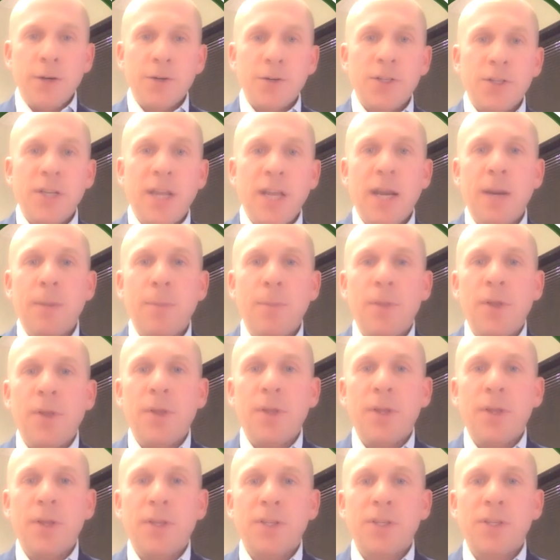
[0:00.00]
understandable that
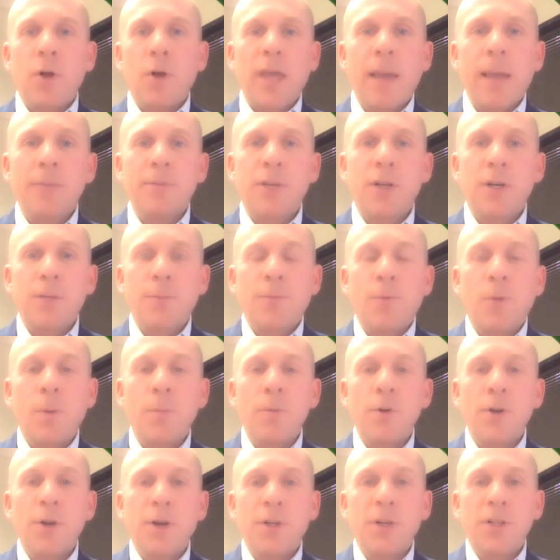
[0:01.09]
small caps
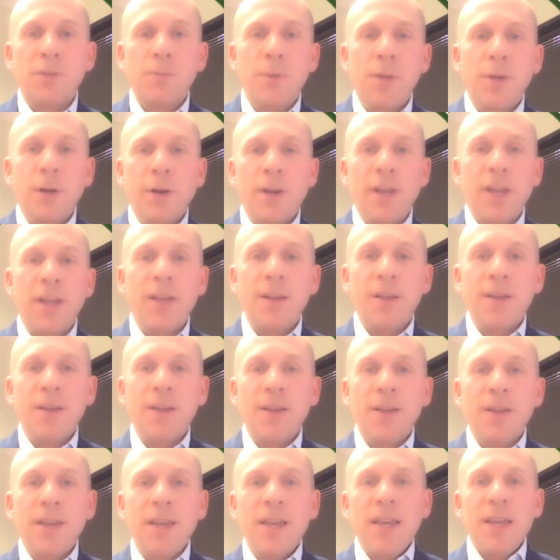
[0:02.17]
underperformed during this period.
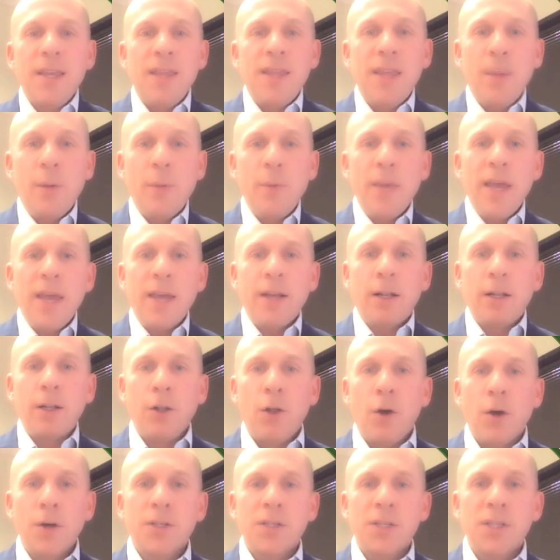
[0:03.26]
Then we had a
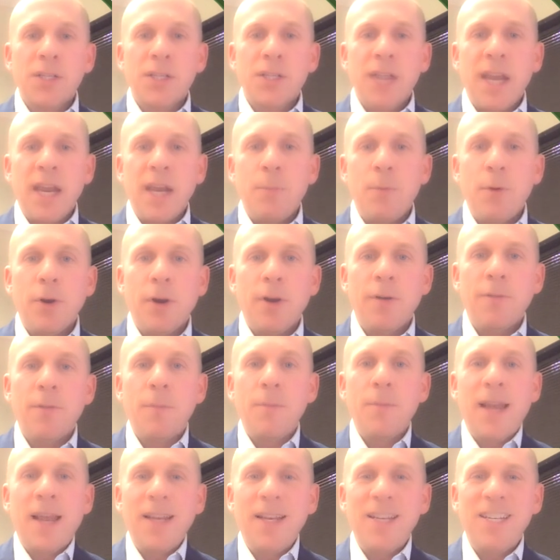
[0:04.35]
long sustained period
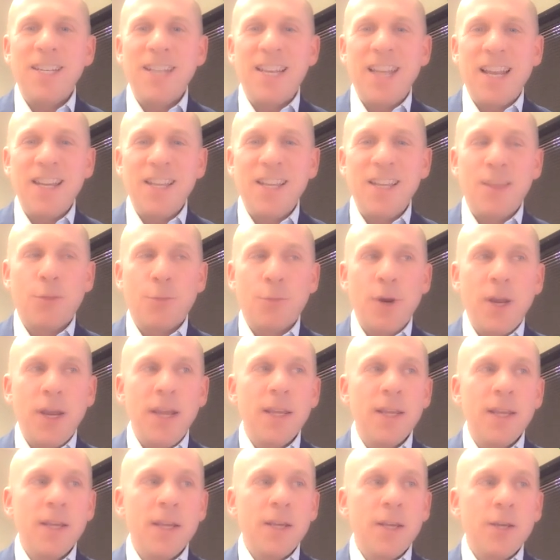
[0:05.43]
from
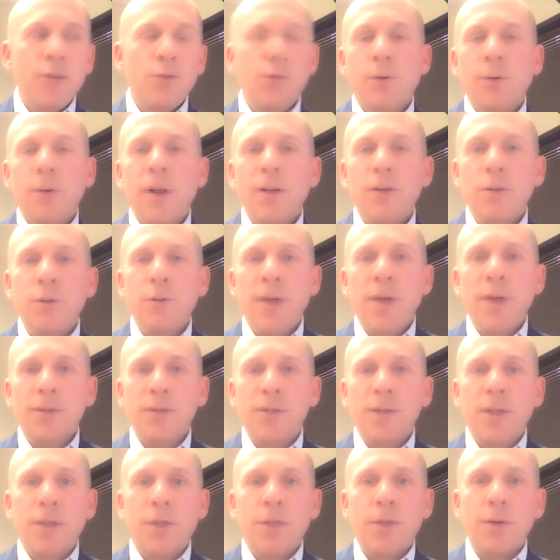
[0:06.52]
1999 to around
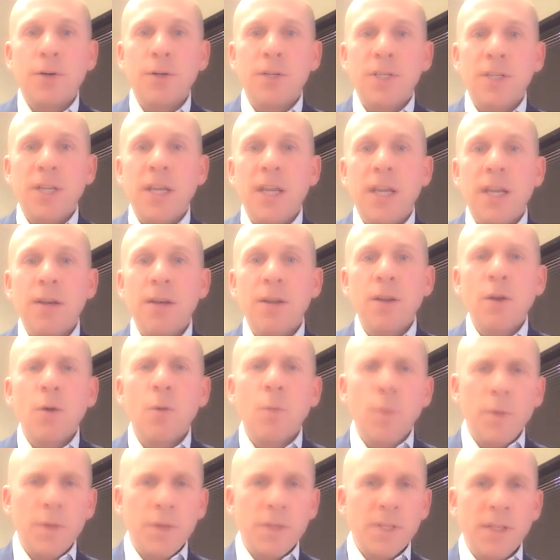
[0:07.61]
2013,
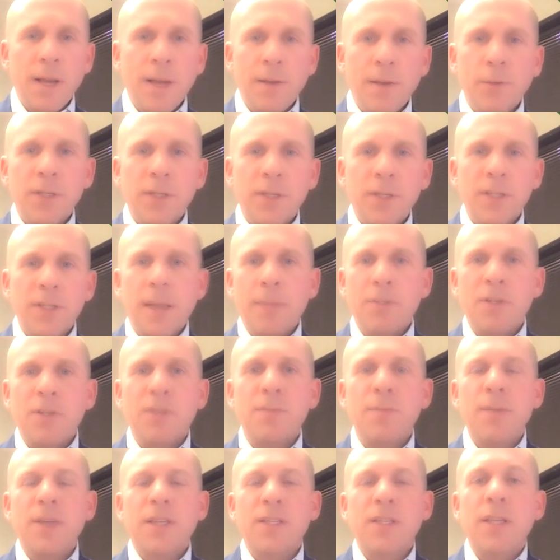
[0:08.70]
with several exceptions
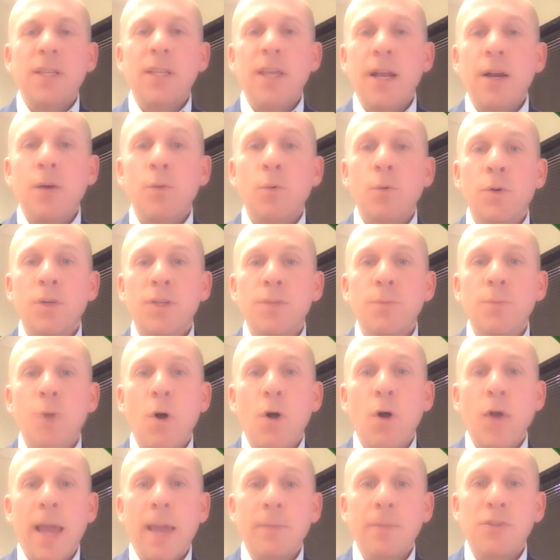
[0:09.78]
mixed in there, where
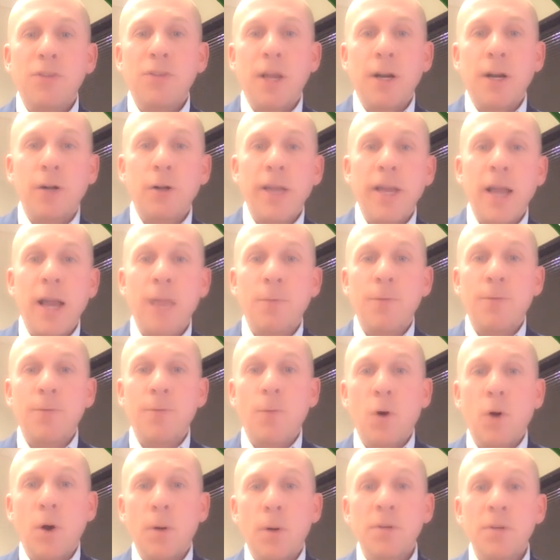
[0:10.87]
small caps generally
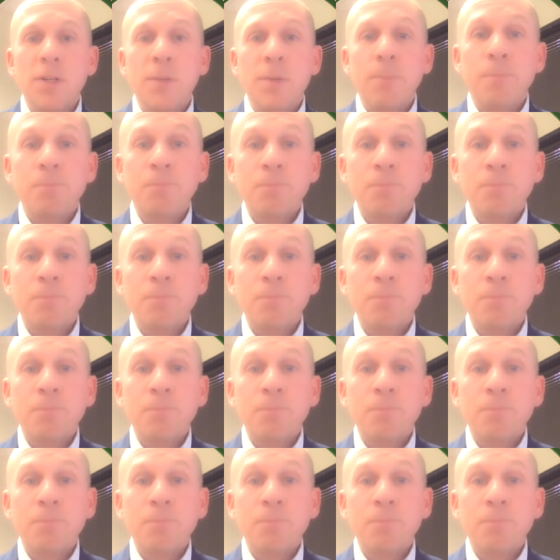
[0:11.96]
outperformed.